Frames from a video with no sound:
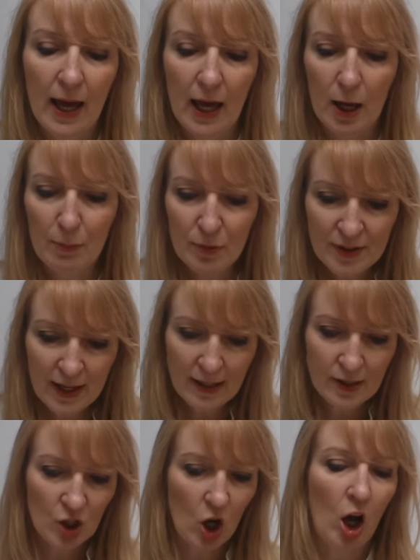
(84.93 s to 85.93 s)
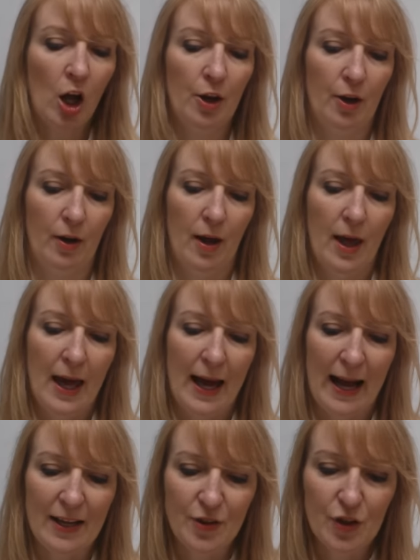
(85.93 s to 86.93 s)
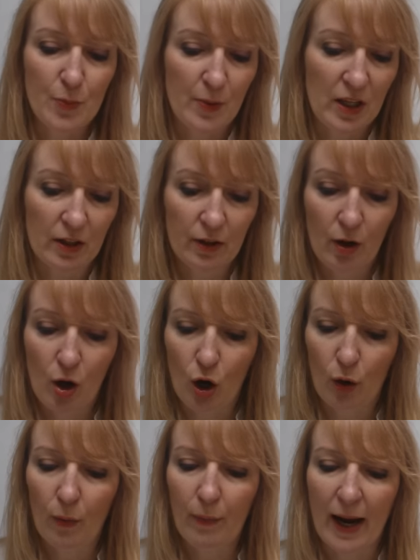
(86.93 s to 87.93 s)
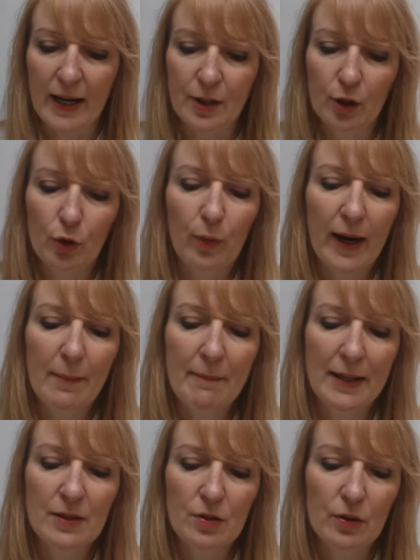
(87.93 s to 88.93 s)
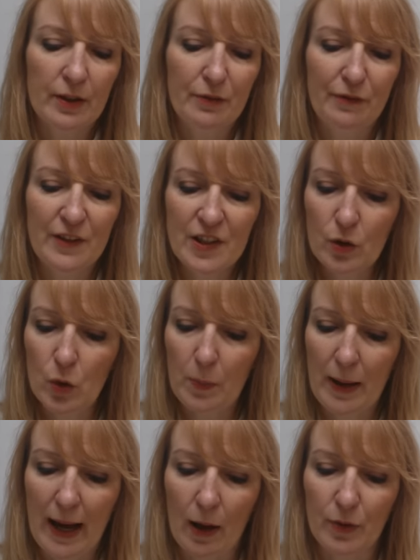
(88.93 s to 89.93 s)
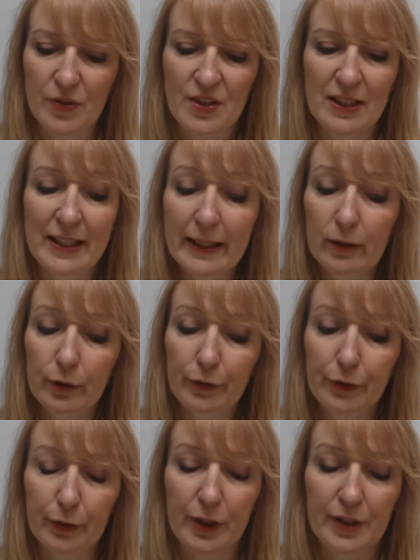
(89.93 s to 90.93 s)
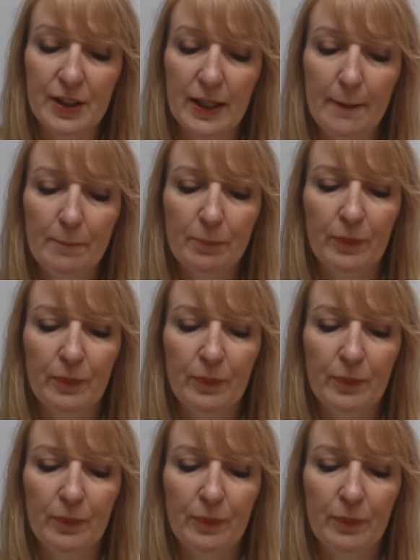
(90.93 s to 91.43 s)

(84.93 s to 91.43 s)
It presents honor as a speaker or a writer, great mental and physical powers, legal authority.